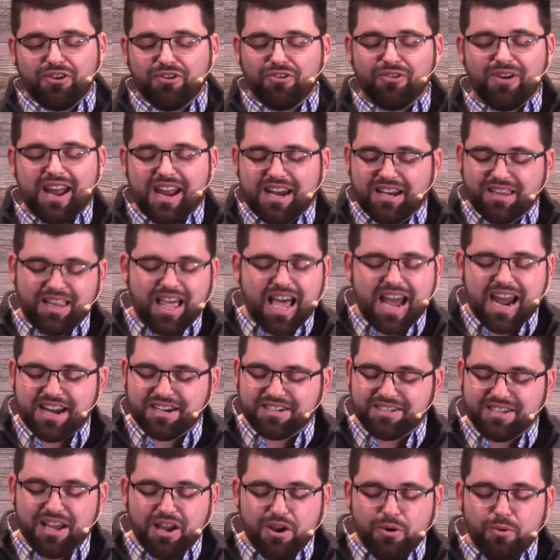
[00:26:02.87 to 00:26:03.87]
the great
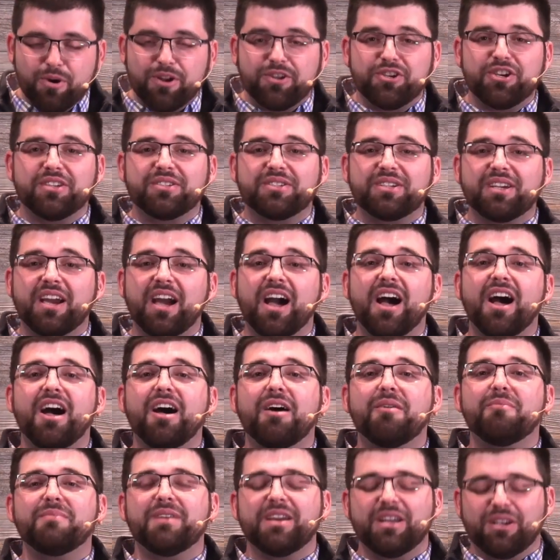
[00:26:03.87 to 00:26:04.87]
light which has
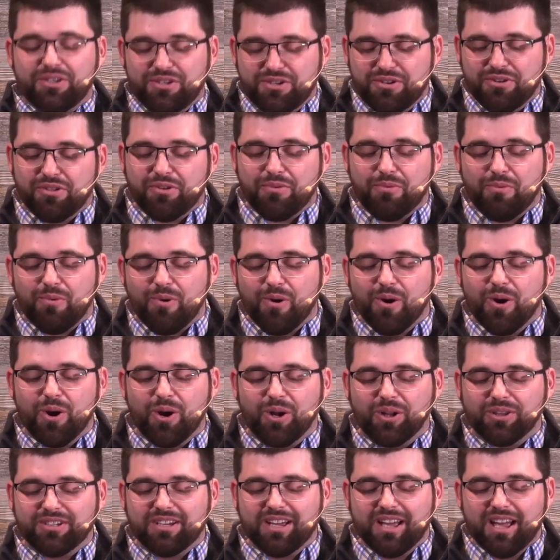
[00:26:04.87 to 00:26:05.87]
come into the
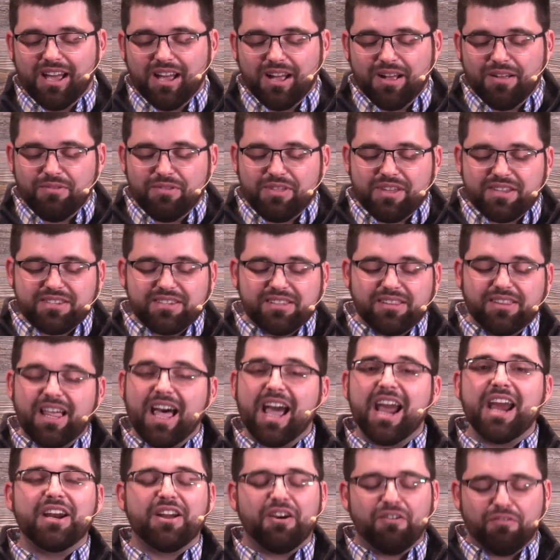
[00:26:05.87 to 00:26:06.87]
world. This
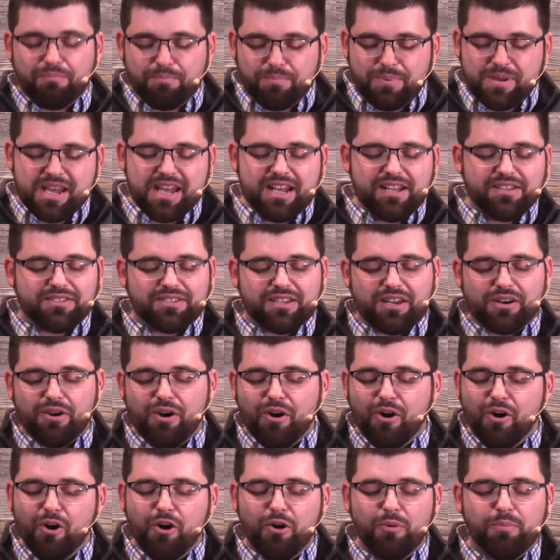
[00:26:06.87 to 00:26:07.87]
light of peace and
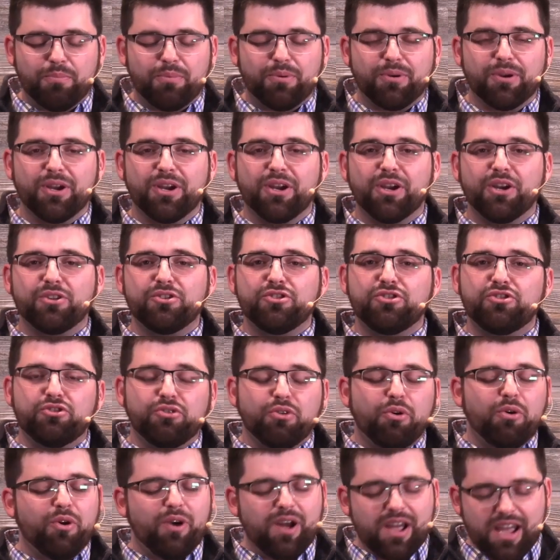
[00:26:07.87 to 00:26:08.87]
hope,
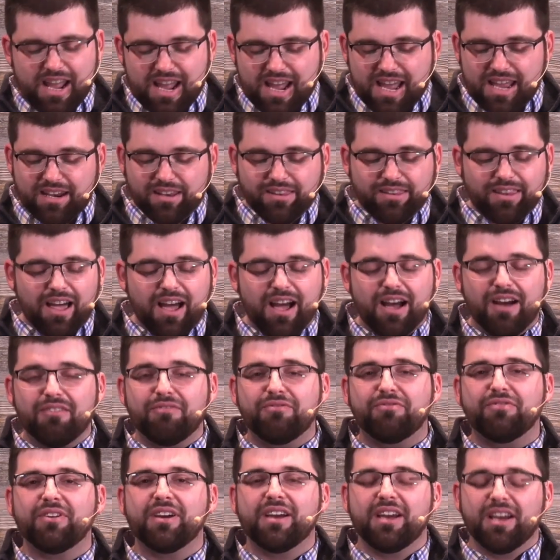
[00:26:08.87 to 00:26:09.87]
joy and
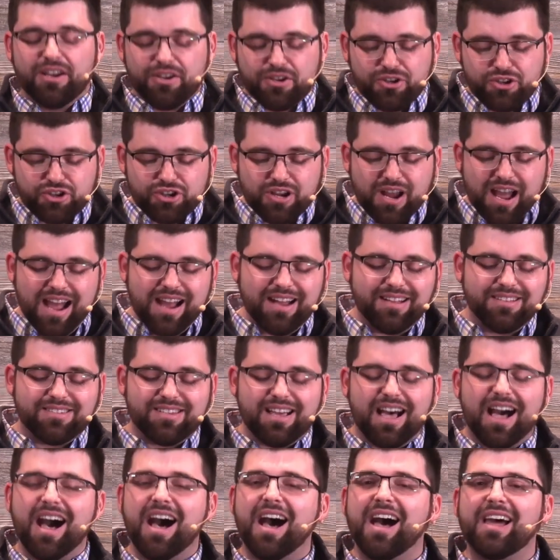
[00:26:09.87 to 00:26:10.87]
love shines
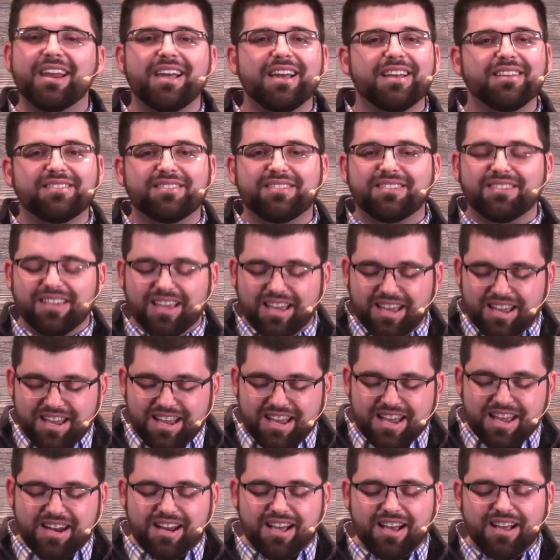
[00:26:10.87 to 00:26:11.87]
on us,
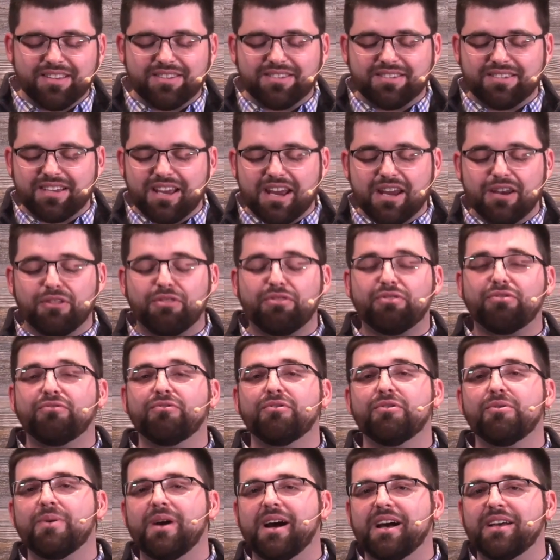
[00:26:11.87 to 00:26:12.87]
in us, and
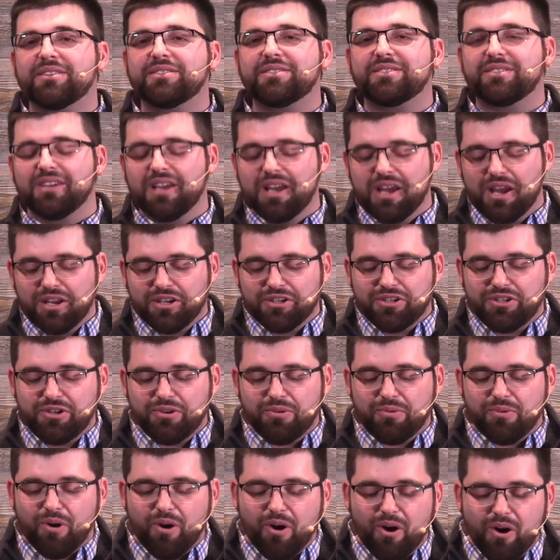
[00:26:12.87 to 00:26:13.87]
through us
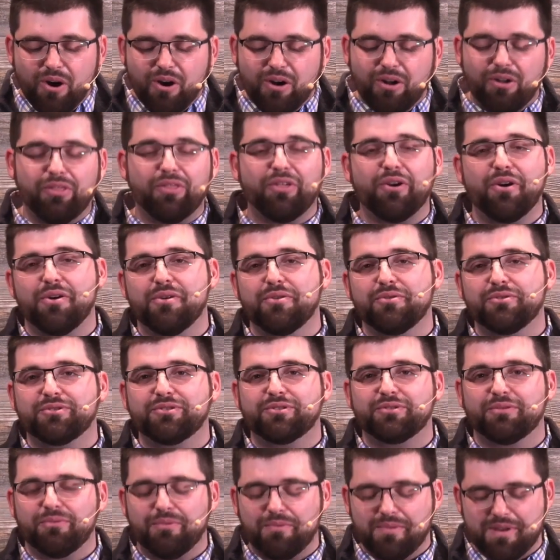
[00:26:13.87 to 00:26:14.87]
to all
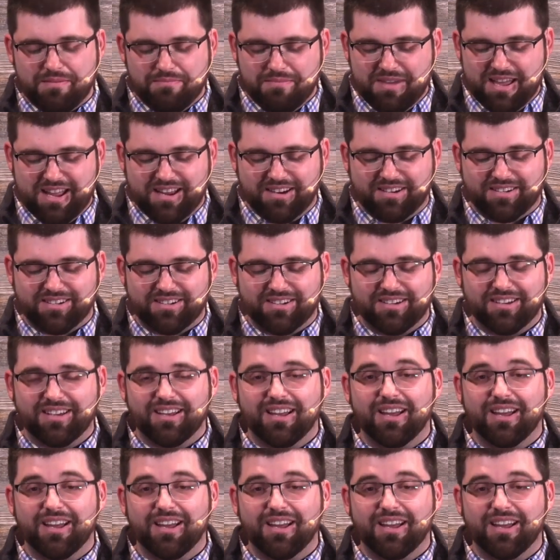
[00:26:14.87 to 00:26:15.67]
those we meet.